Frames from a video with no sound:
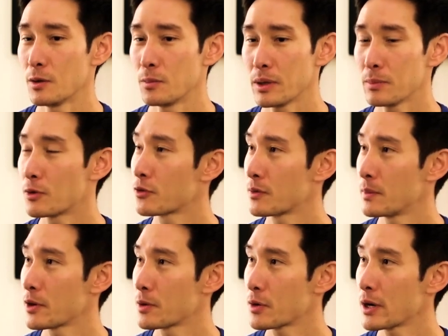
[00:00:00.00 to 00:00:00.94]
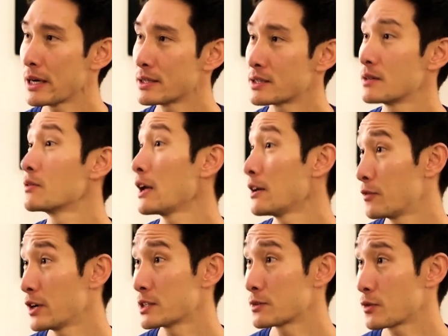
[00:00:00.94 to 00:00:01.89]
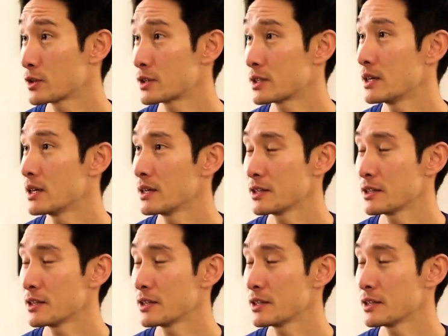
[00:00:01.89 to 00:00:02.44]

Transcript: people from other brands and vice versa.